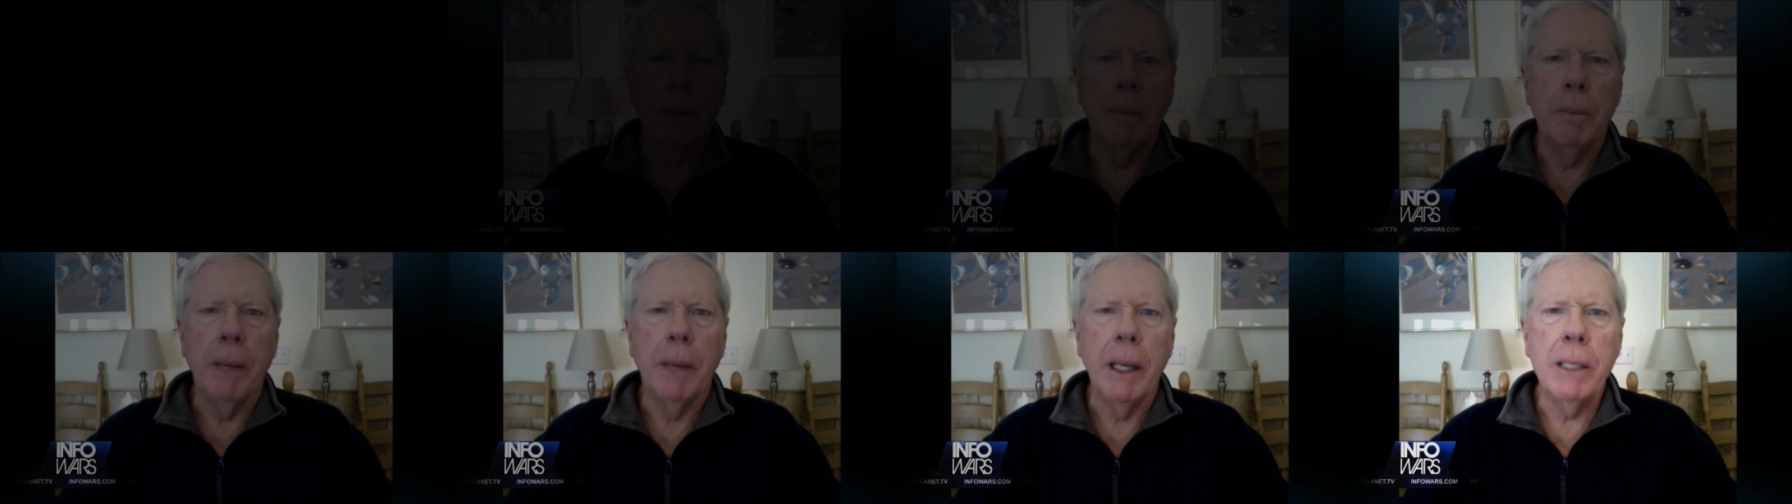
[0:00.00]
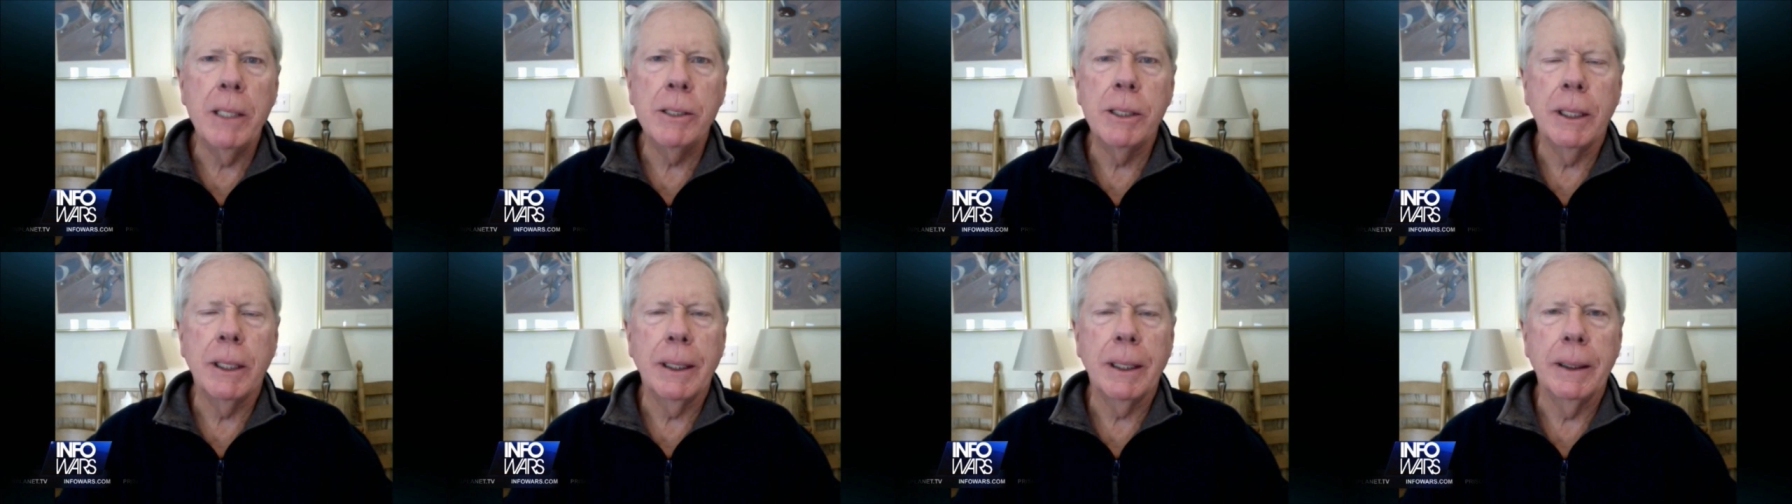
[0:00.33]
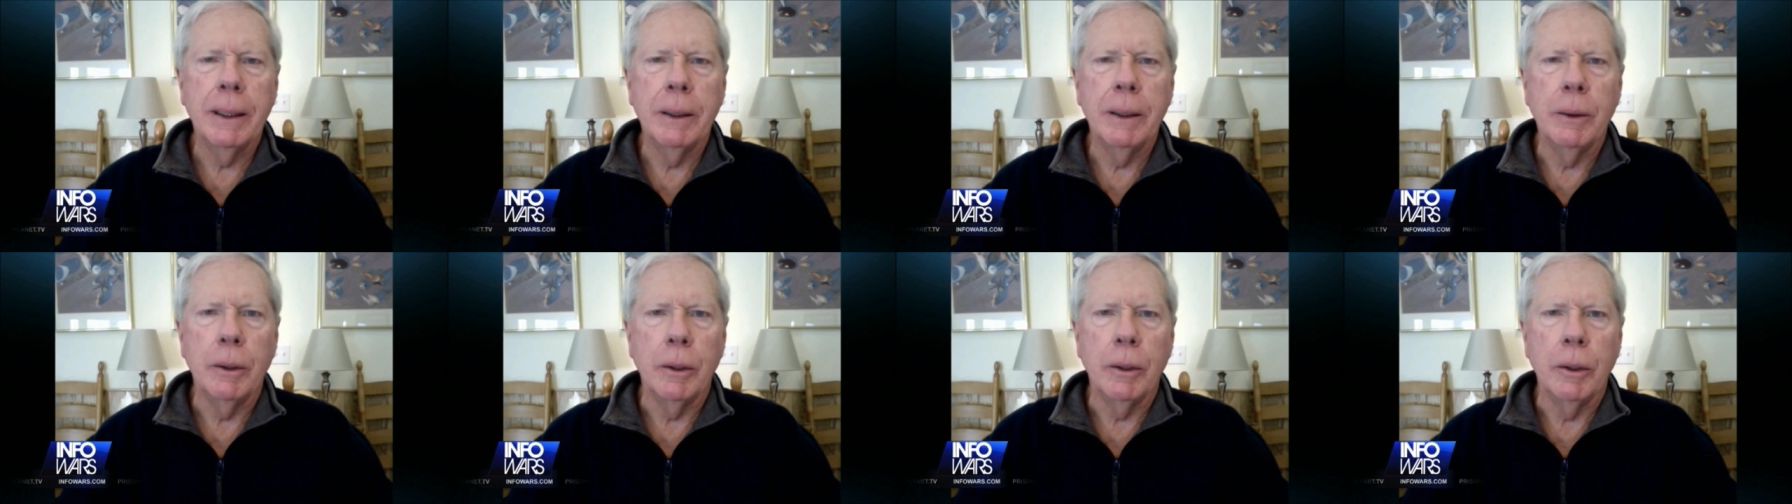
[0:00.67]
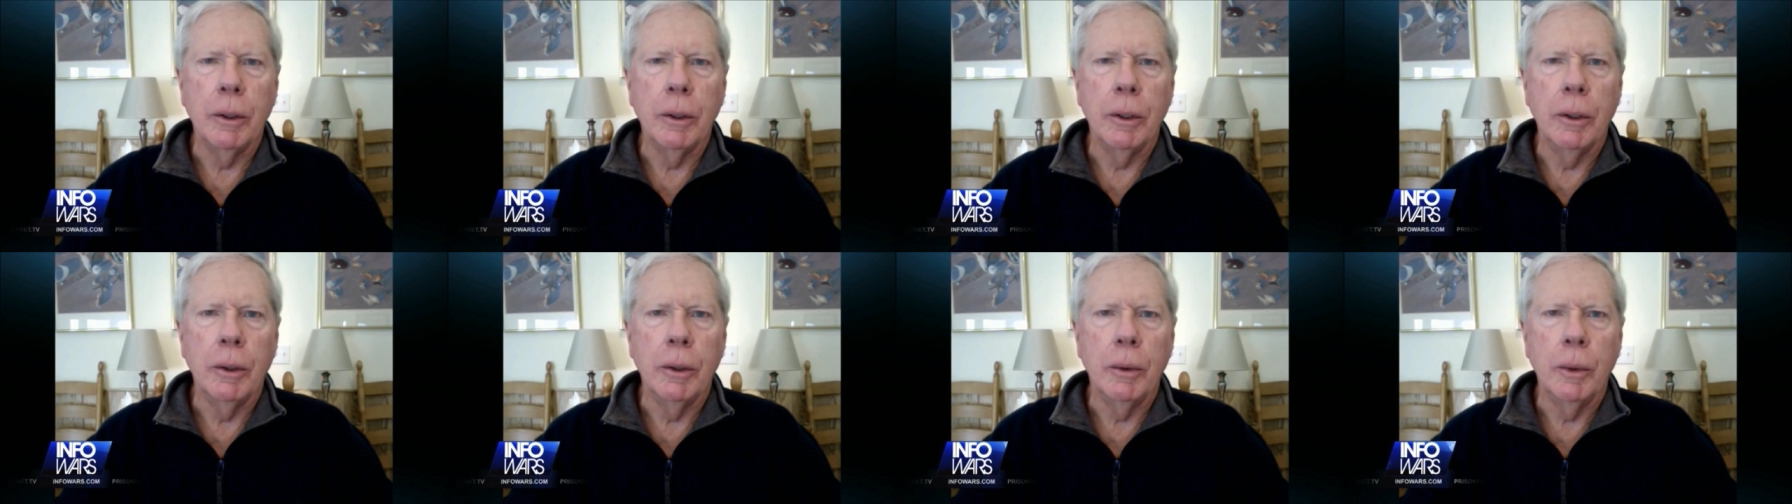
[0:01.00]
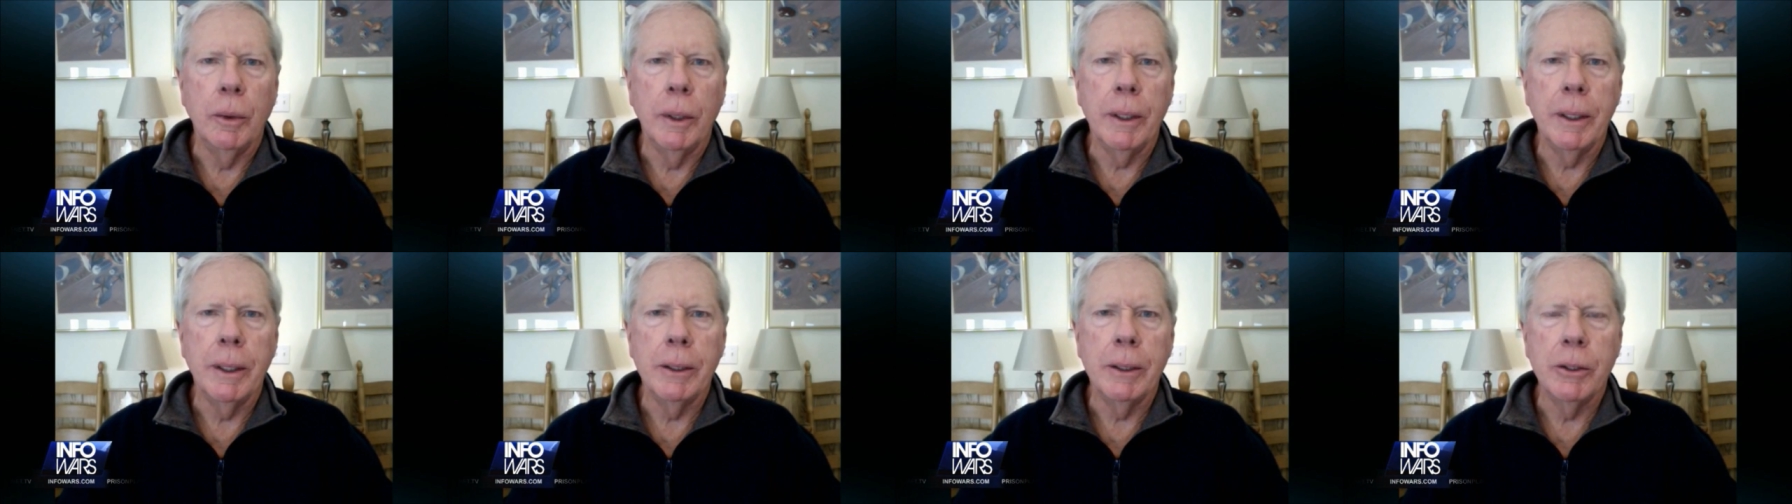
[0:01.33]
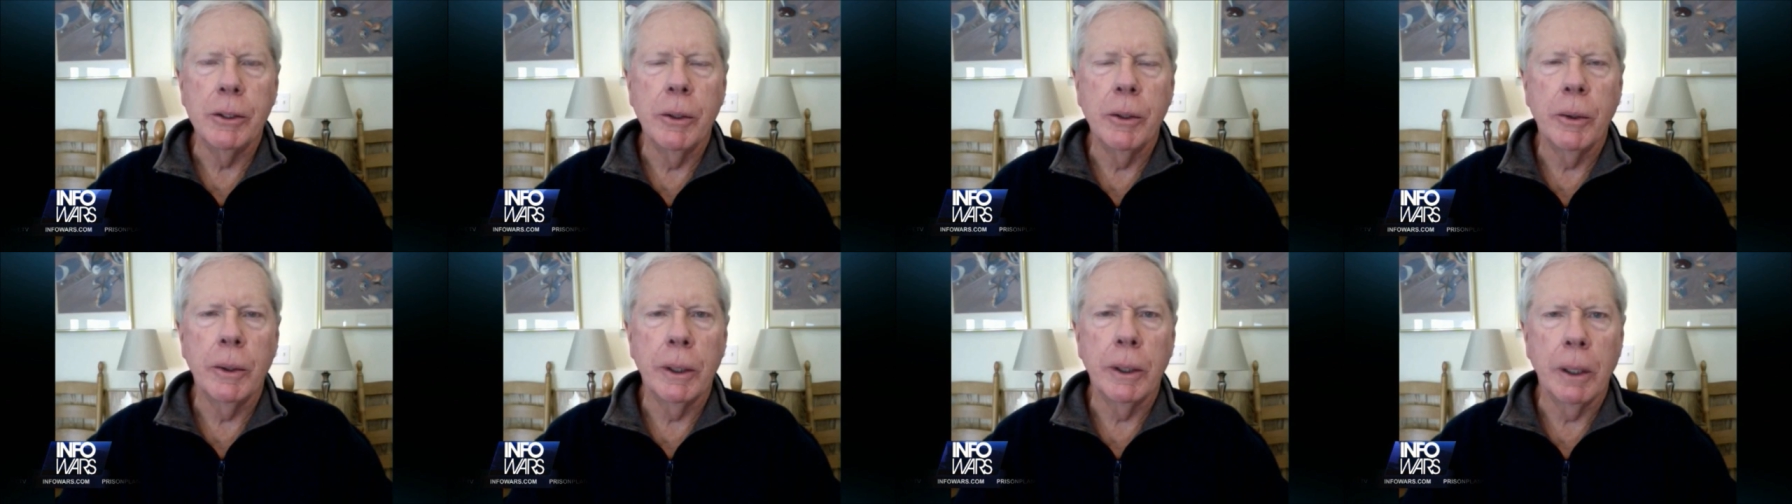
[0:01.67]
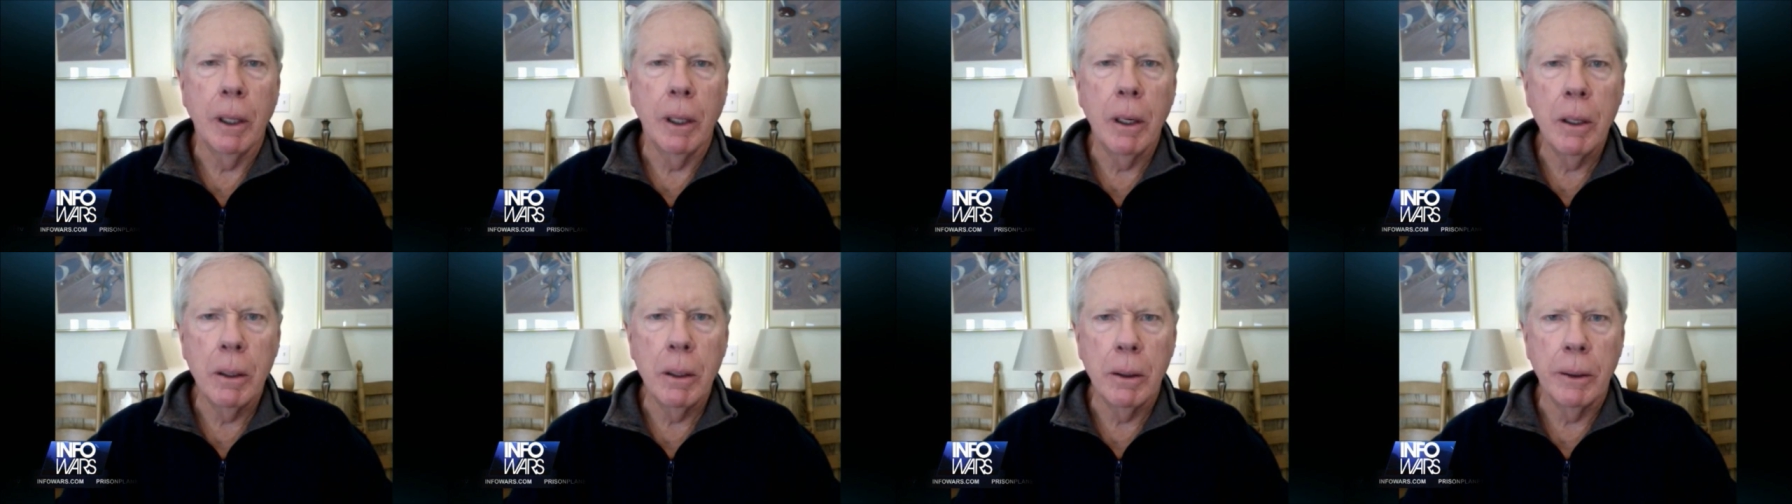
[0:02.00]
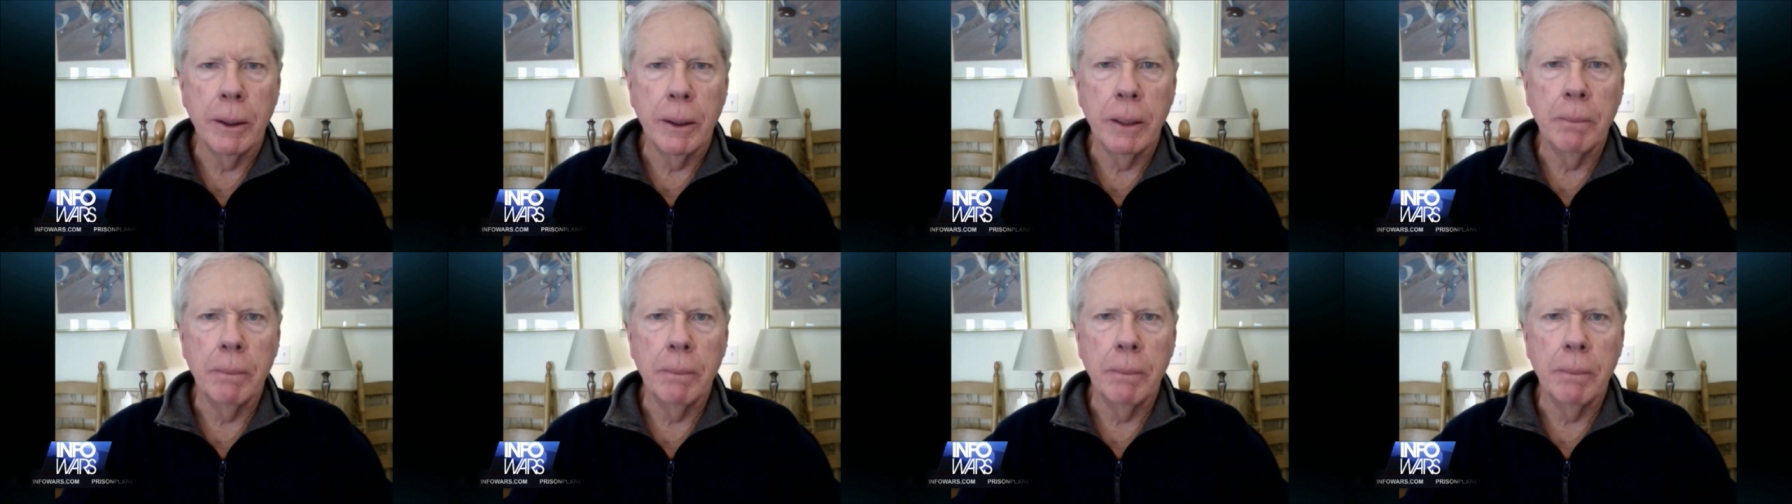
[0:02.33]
Basically, what is going on,